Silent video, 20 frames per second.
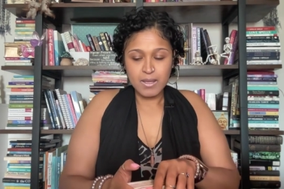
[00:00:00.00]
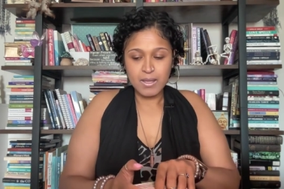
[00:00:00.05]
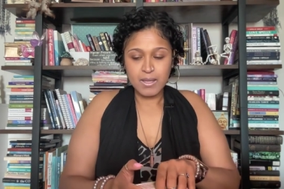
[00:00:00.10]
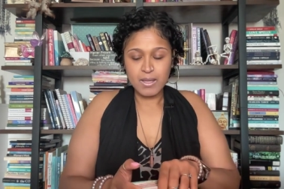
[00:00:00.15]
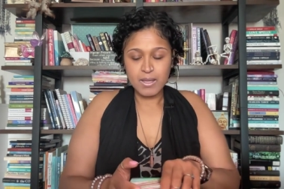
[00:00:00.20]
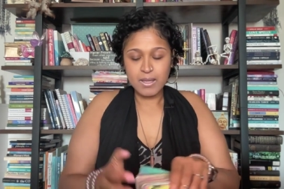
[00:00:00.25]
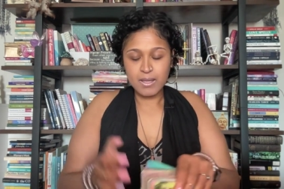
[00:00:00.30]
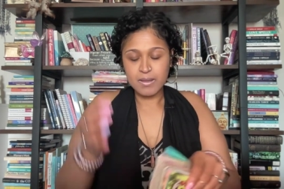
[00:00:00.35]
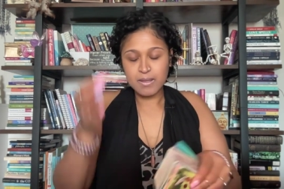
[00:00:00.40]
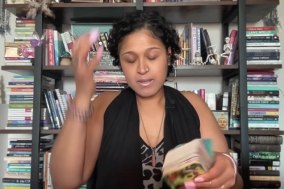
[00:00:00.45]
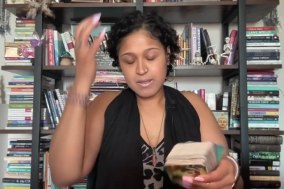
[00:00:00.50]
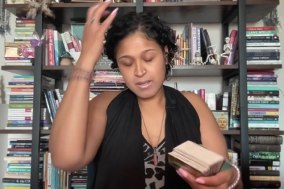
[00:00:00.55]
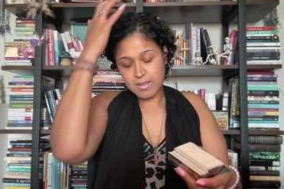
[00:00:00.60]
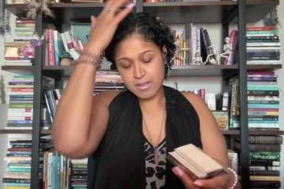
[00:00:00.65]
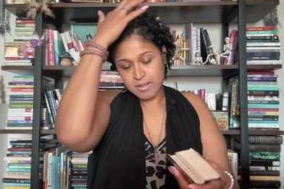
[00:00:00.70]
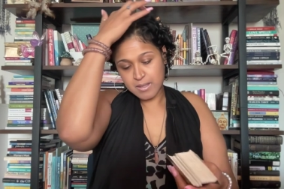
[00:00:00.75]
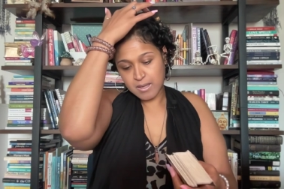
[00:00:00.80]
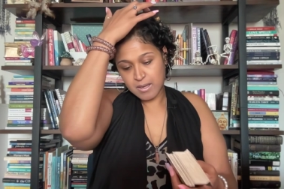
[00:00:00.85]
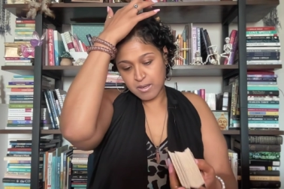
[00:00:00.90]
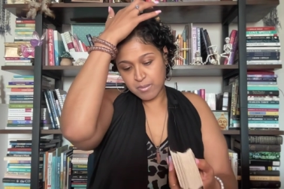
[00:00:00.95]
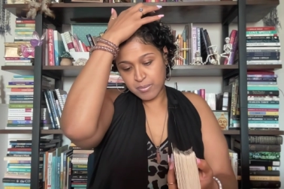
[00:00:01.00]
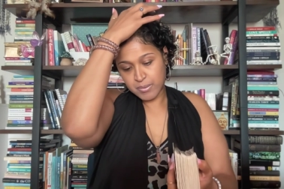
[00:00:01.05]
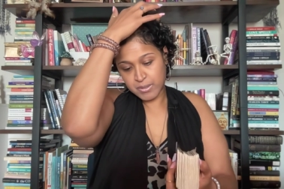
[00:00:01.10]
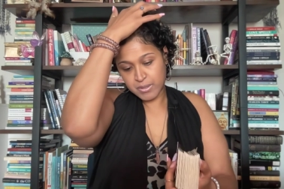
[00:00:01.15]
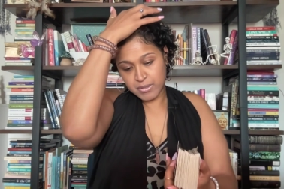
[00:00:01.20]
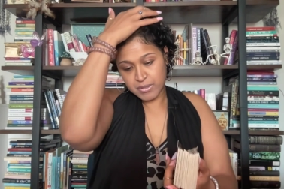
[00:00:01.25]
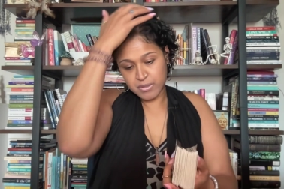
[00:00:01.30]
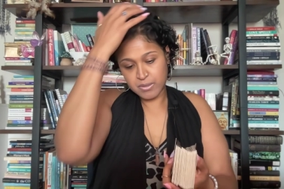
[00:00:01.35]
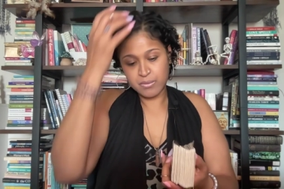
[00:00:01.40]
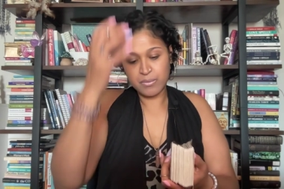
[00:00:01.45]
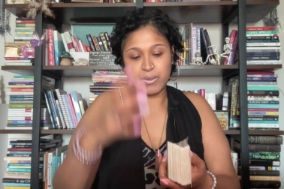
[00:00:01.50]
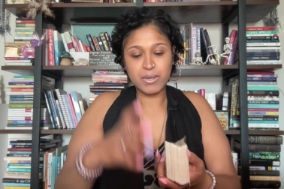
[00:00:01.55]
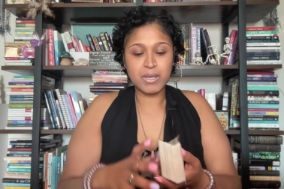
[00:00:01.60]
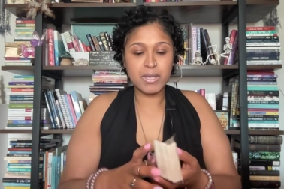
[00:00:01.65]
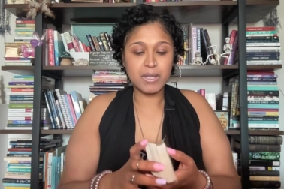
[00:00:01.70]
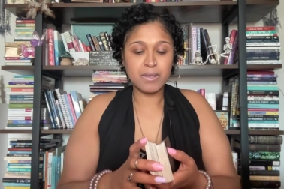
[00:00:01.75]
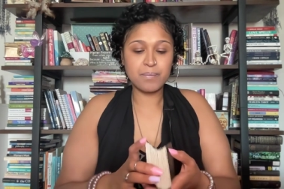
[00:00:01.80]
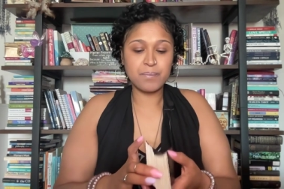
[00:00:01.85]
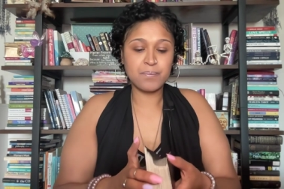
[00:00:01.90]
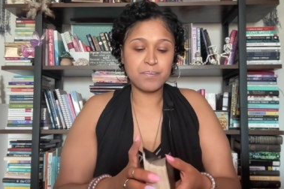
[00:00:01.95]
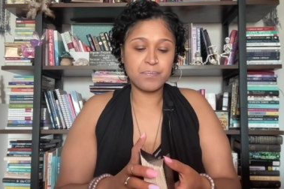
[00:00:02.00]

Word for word: And this is not a personal reading.